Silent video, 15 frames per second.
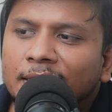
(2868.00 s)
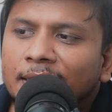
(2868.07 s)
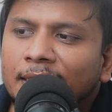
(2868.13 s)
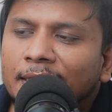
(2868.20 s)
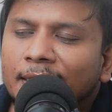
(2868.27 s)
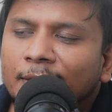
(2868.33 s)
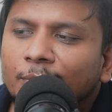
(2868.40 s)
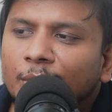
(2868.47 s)

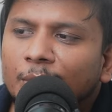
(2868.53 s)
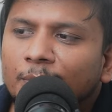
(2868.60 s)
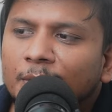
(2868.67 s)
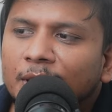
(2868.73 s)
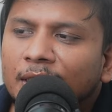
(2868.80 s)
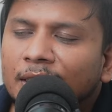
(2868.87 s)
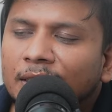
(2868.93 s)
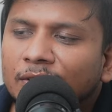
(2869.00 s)

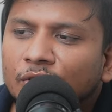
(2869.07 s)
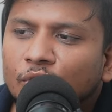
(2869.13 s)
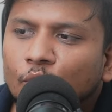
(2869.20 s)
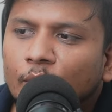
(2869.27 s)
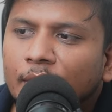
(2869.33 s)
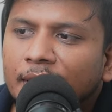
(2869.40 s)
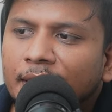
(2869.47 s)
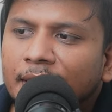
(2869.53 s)
mbps,
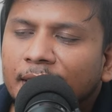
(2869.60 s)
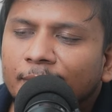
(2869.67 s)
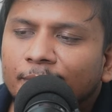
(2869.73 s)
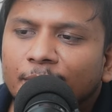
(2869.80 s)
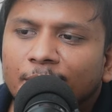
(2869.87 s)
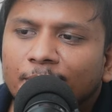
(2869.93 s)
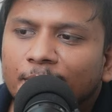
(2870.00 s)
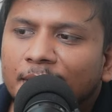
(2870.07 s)
200
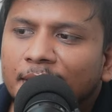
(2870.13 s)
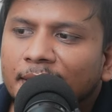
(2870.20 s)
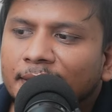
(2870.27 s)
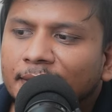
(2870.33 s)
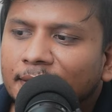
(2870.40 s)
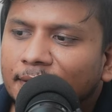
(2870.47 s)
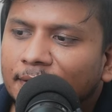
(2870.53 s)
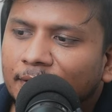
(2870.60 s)

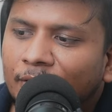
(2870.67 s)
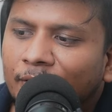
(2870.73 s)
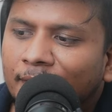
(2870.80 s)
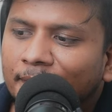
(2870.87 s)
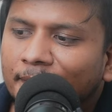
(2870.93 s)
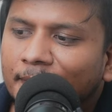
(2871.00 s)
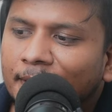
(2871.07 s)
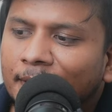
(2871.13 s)
mbps of
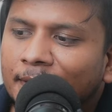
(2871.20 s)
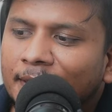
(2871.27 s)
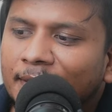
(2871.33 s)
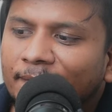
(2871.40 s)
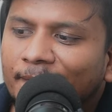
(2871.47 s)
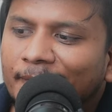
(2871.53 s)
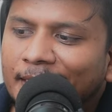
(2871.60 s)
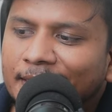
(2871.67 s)

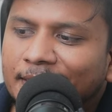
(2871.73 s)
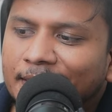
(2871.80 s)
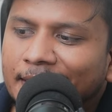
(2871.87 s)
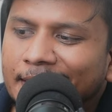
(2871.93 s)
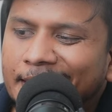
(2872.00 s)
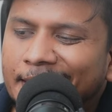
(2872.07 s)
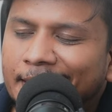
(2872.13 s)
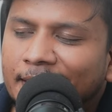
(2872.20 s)
difference in
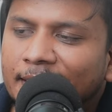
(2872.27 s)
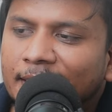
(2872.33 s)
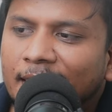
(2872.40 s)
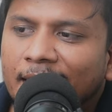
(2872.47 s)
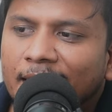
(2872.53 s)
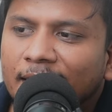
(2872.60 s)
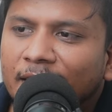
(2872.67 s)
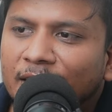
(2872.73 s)
read and
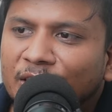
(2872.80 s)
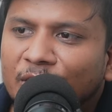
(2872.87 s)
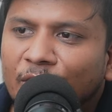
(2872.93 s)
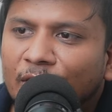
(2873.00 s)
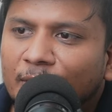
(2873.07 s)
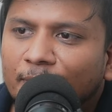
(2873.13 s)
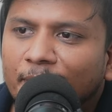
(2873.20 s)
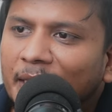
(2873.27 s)
write does not
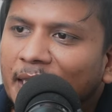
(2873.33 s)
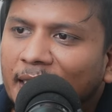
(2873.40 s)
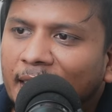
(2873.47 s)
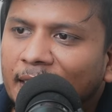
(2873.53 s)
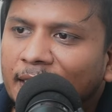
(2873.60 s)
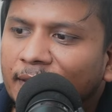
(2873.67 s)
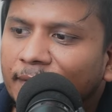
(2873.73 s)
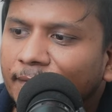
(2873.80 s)
make any
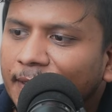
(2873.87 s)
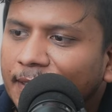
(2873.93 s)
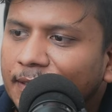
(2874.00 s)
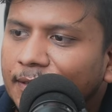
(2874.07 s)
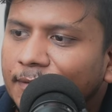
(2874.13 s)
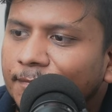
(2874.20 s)
difference.